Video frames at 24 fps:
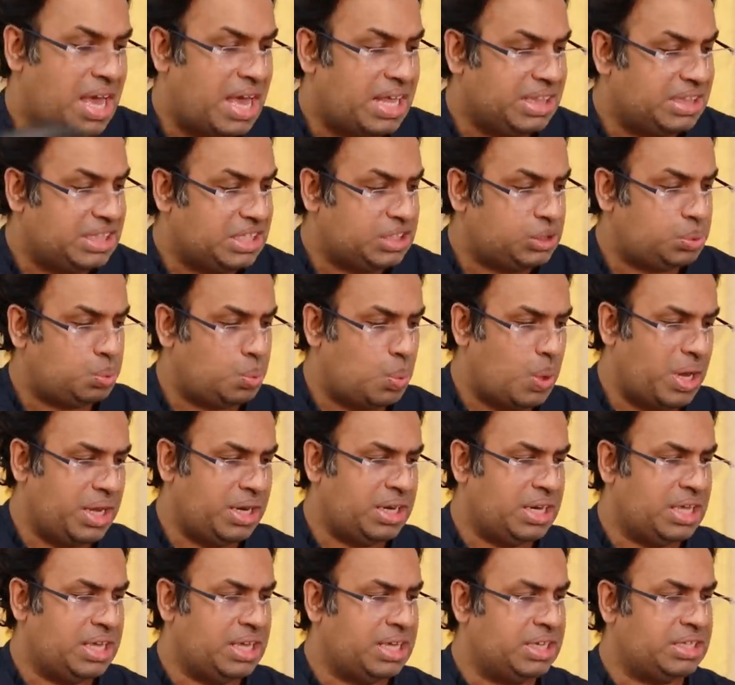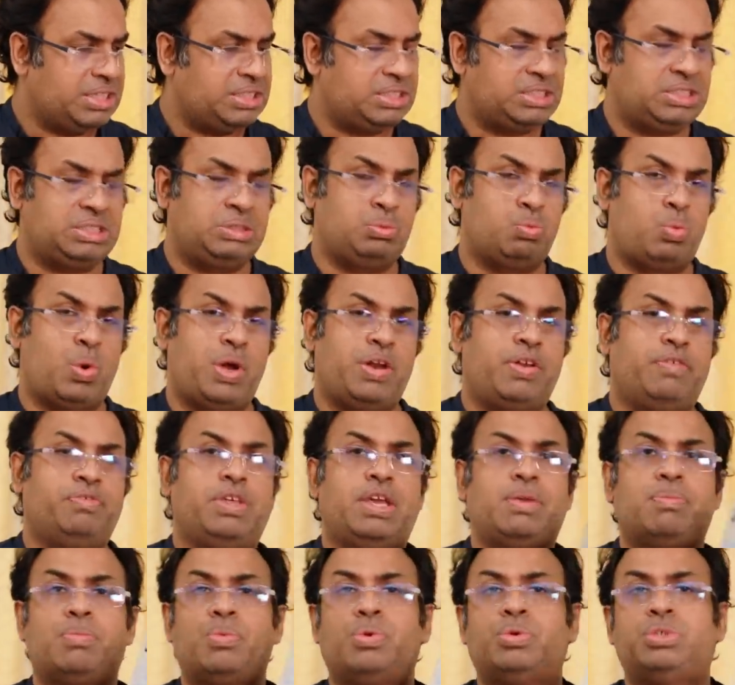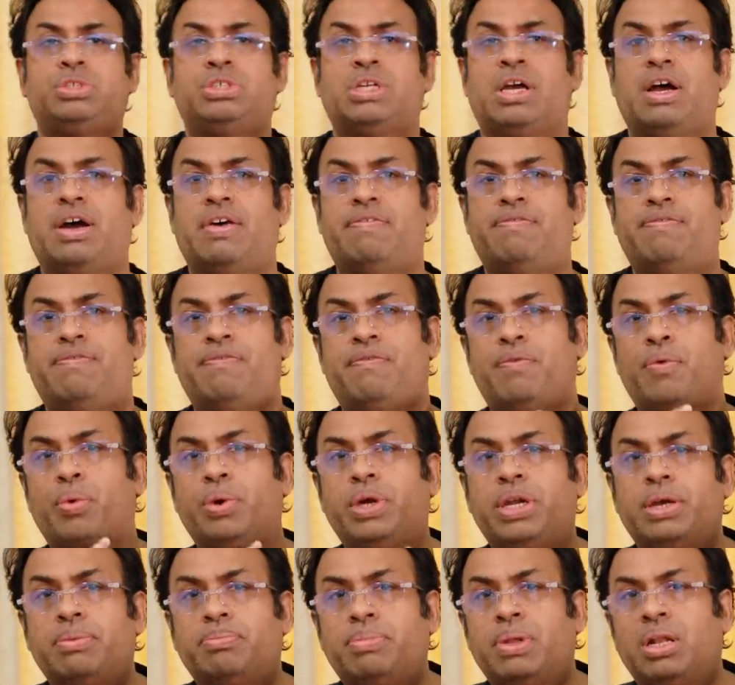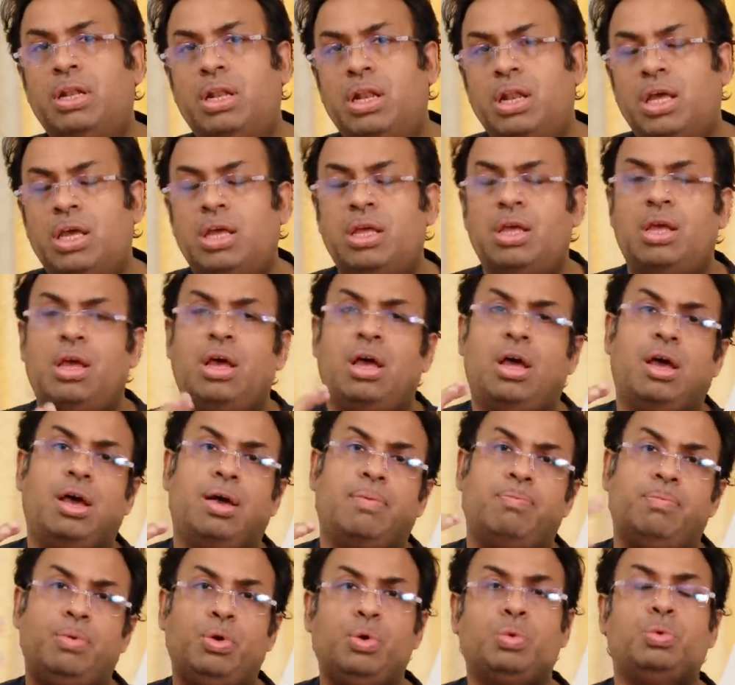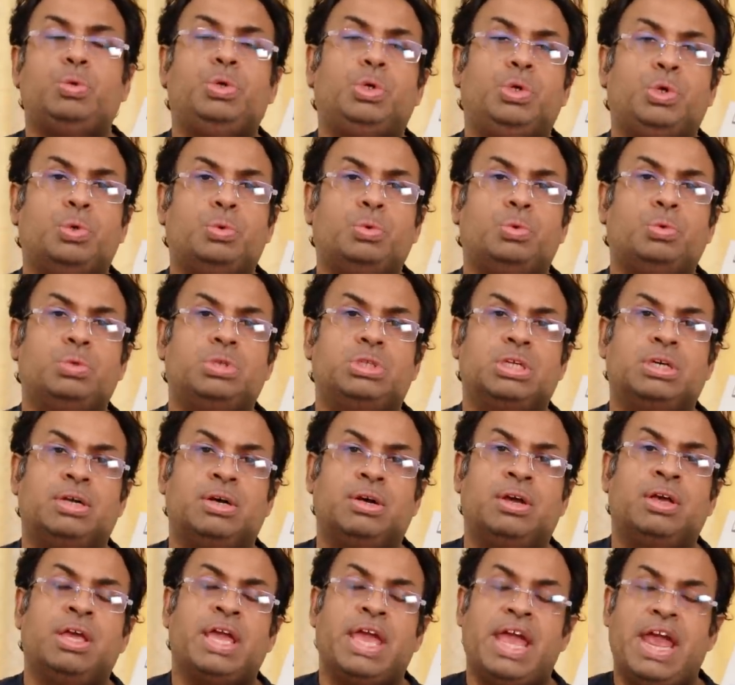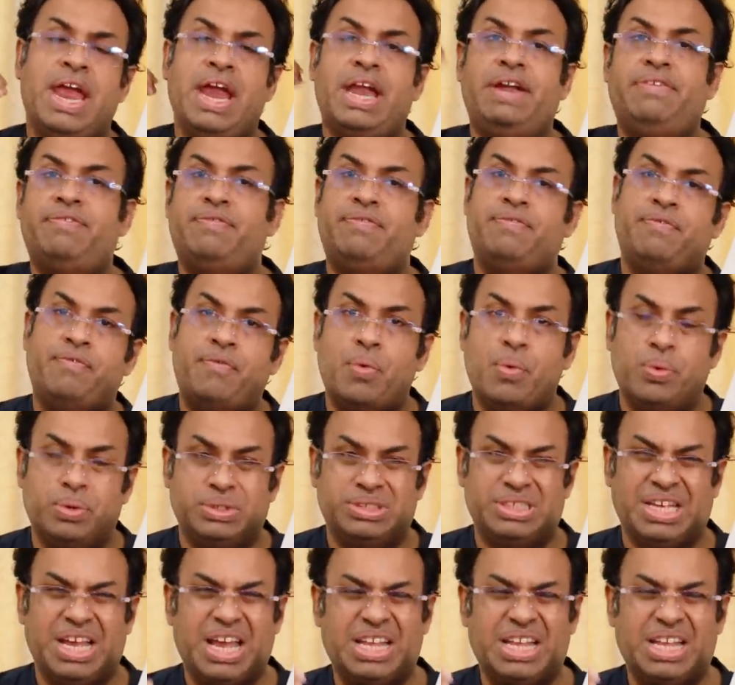And this one is one of their most affordable Bluetooth headphones.